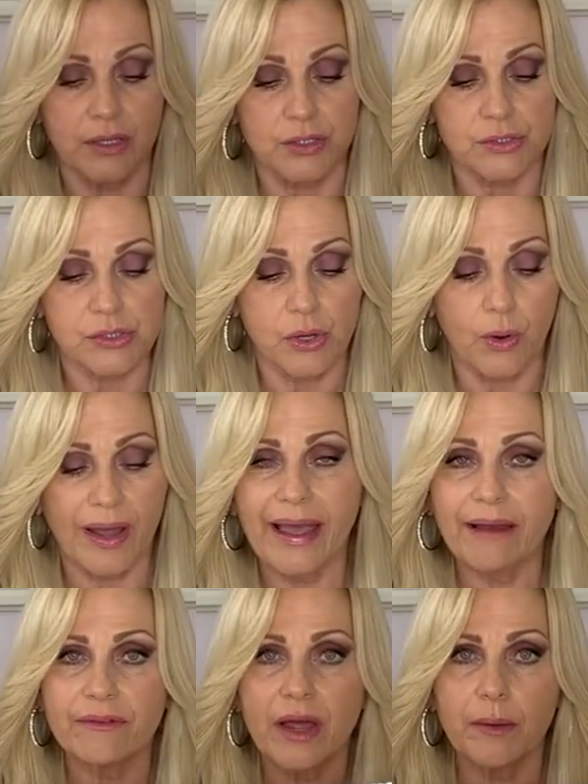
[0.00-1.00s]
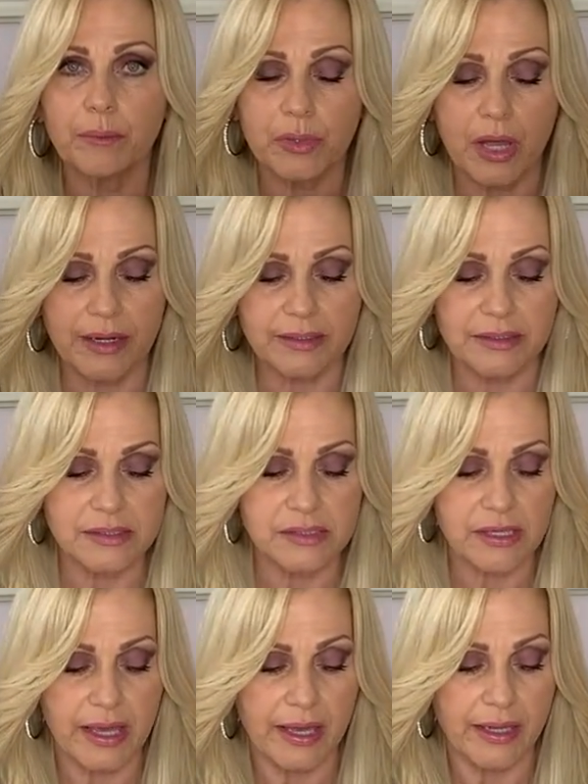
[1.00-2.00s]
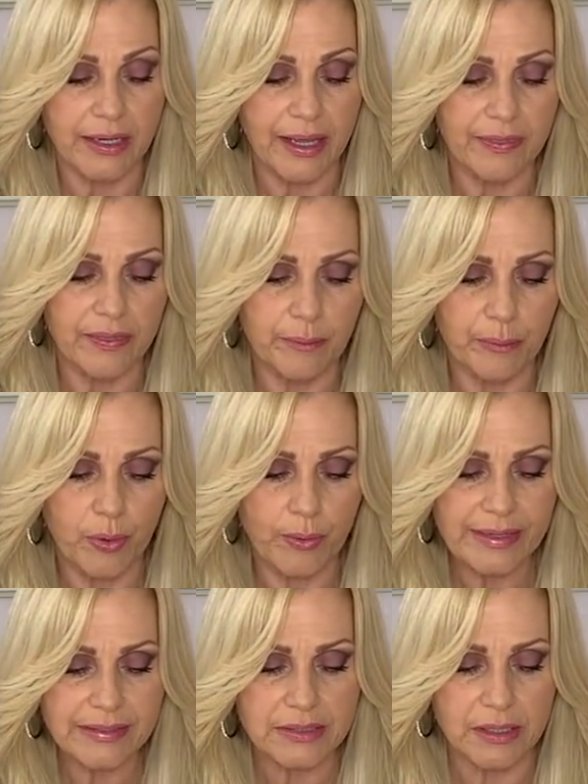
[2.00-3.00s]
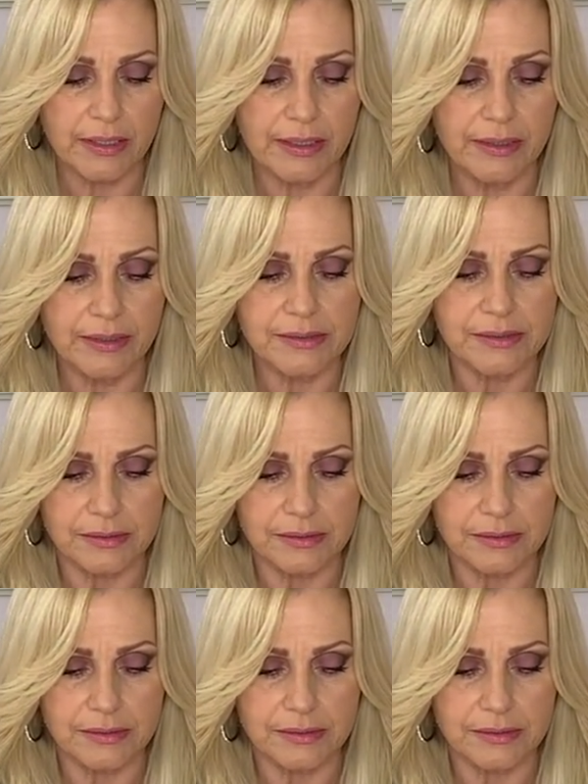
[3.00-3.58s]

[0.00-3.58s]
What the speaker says: So I have not blocked this yet, and the point on it is a